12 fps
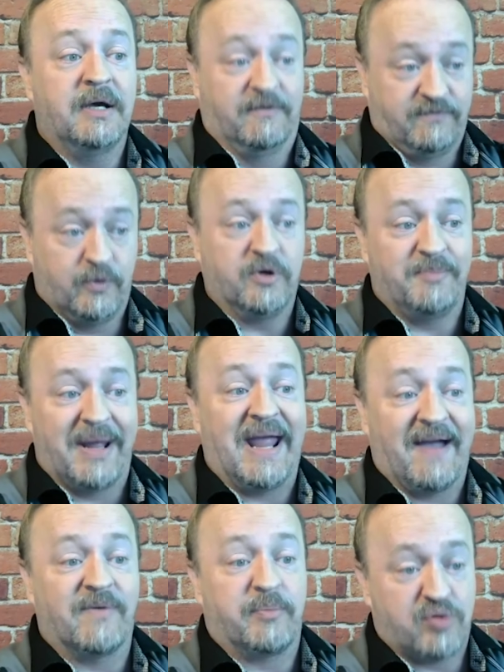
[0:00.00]
Ford may
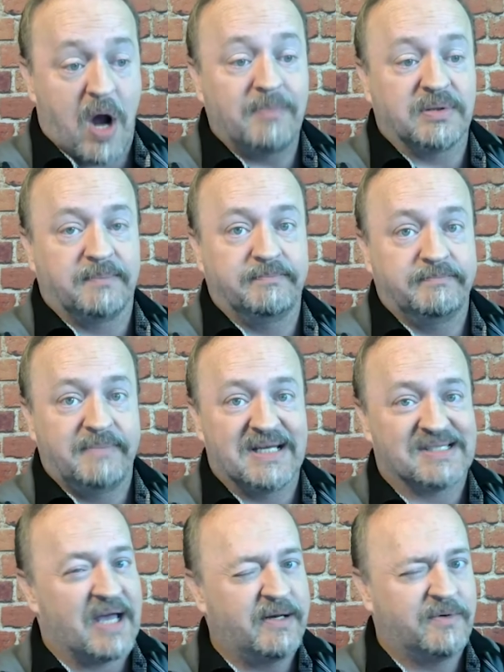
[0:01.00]
have a problem
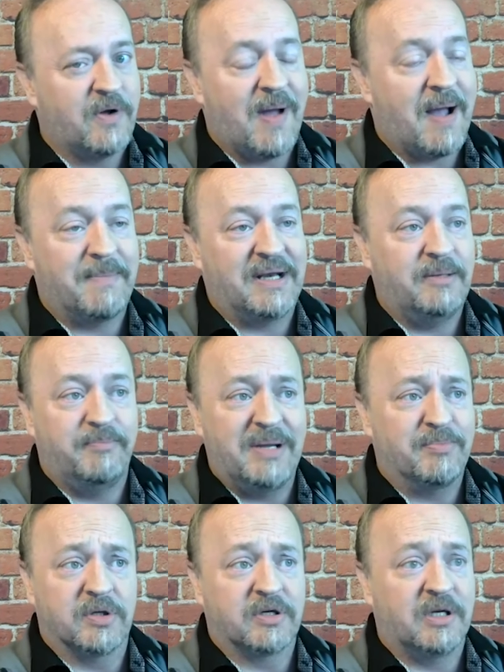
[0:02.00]
because I don't know how many
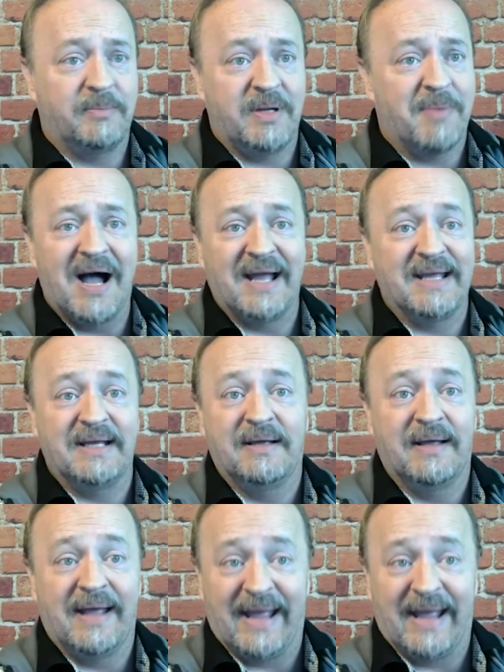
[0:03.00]
people are going to be buying